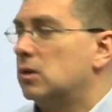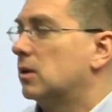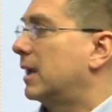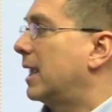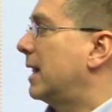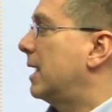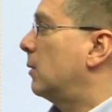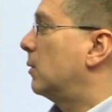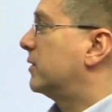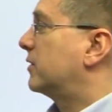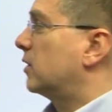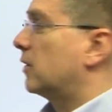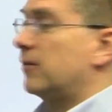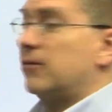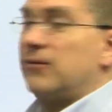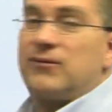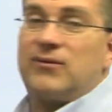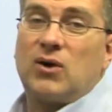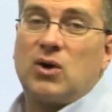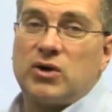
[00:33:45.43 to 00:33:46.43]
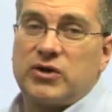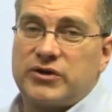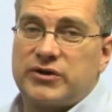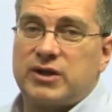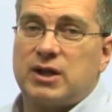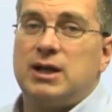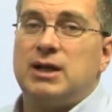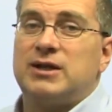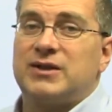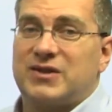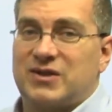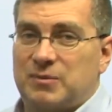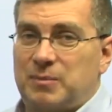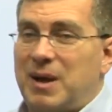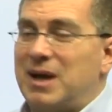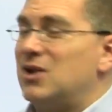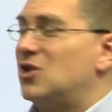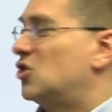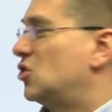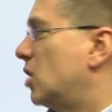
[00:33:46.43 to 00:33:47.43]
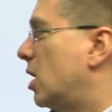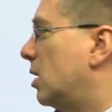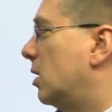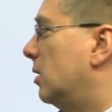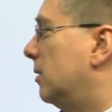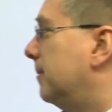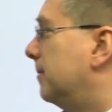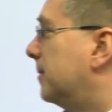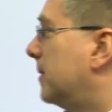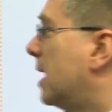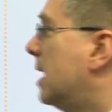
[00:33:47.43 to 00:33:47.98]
Okay, that was her first space shuttle.